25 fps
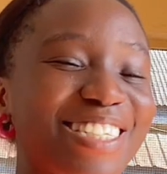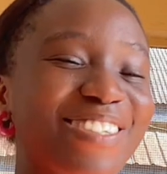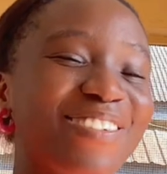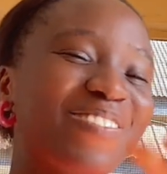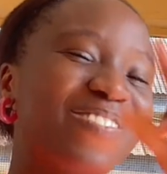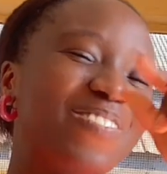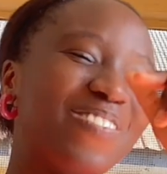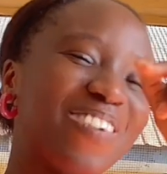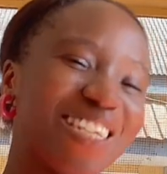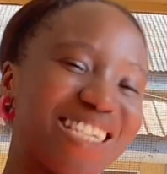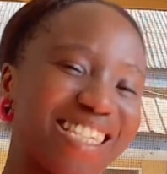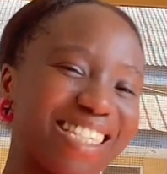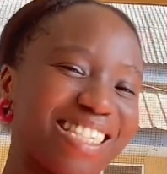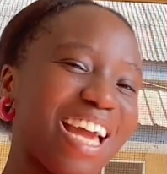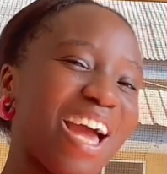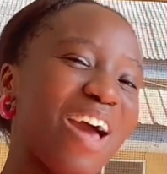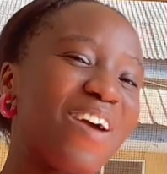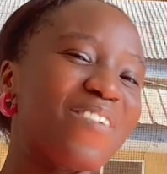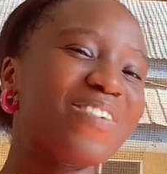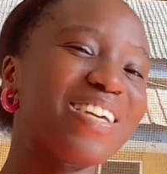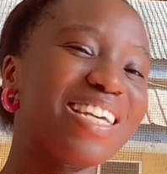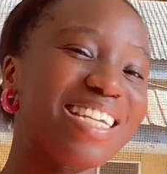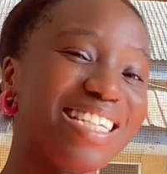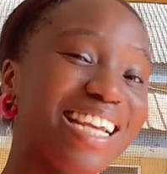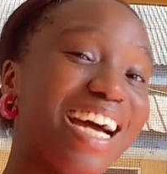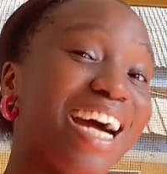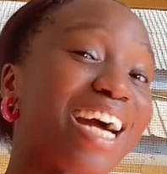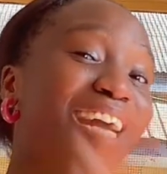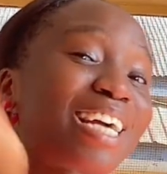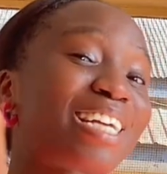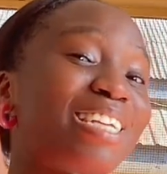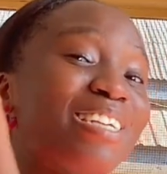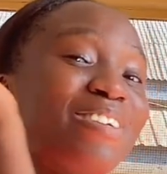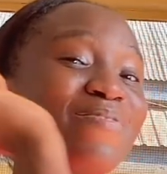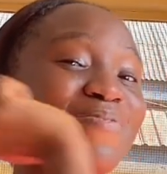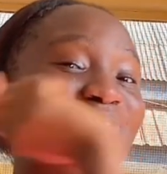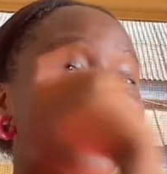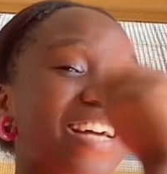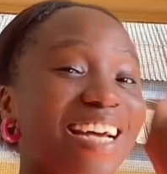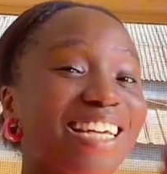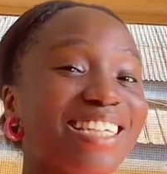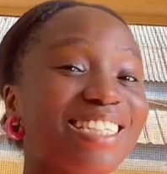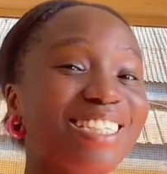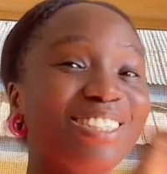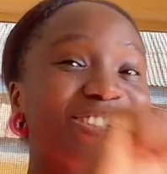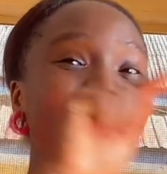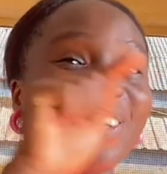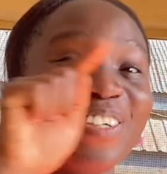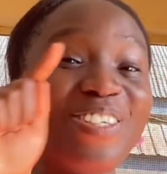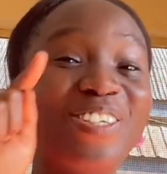the first time in that clip that I
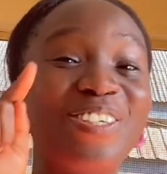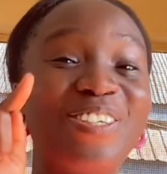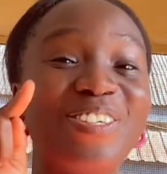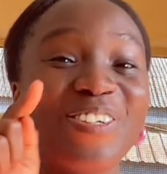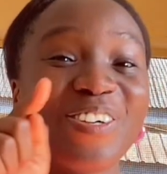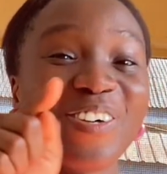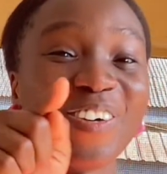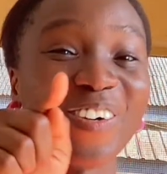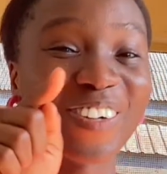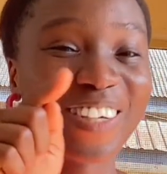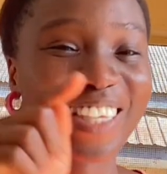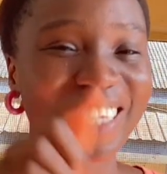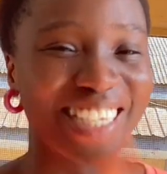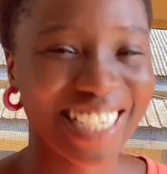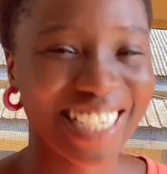did not show.